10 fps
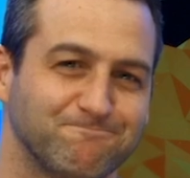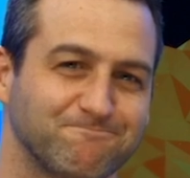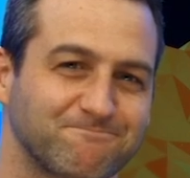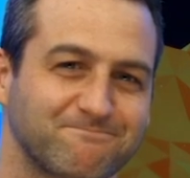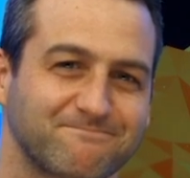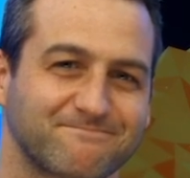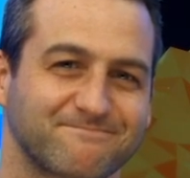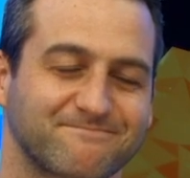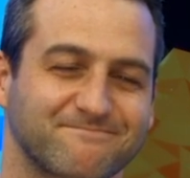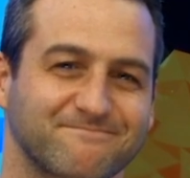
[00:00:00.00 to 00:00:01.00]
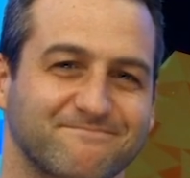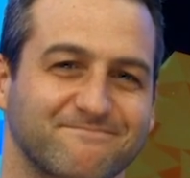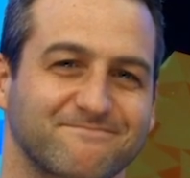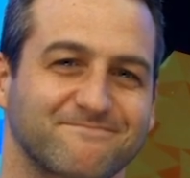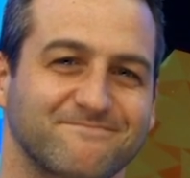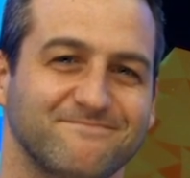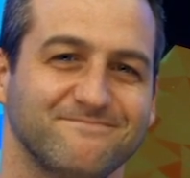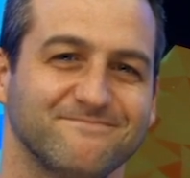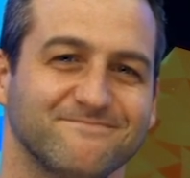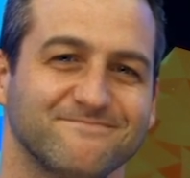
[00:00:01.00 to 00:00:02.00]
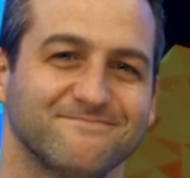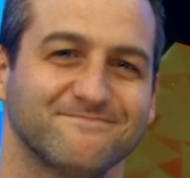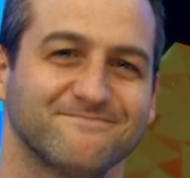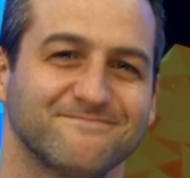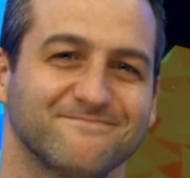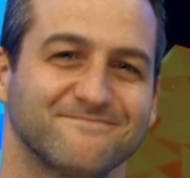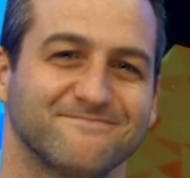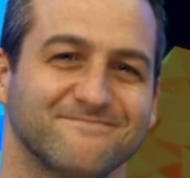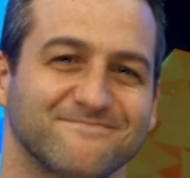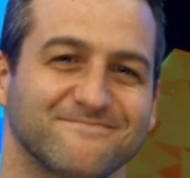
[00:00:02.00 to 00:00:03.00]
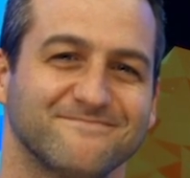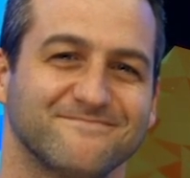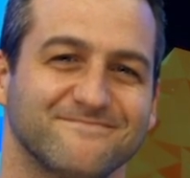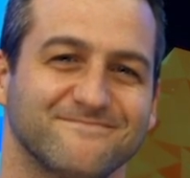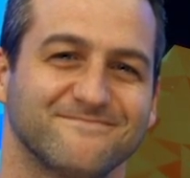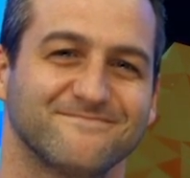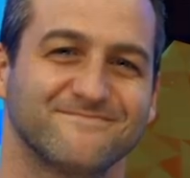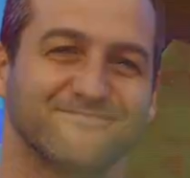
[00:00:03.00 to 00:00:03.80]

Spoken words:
(silent)